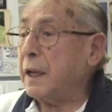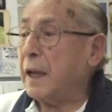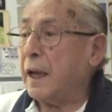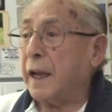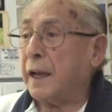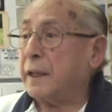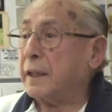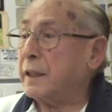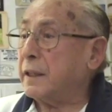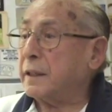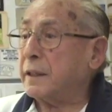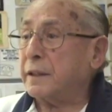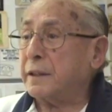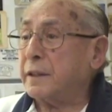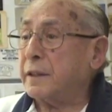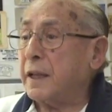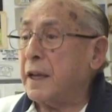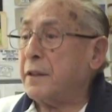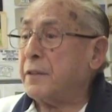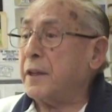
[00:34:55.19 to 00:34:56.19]
And
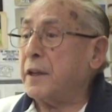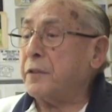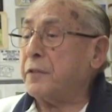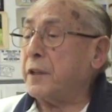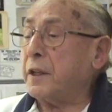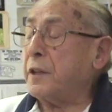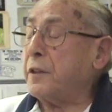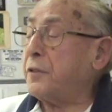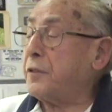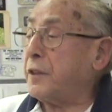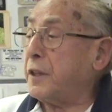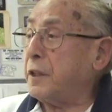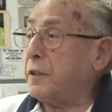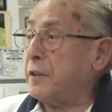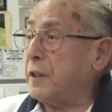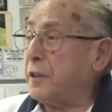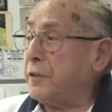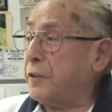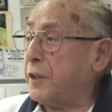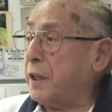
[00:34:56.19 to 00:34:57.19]
they
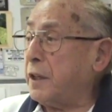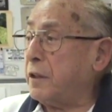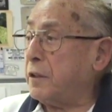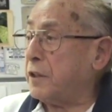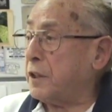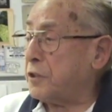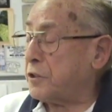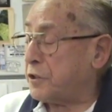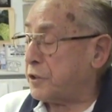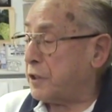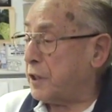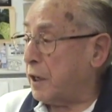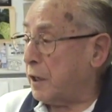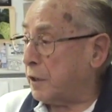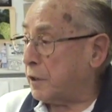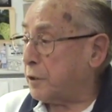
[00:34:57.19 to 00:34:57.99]
think this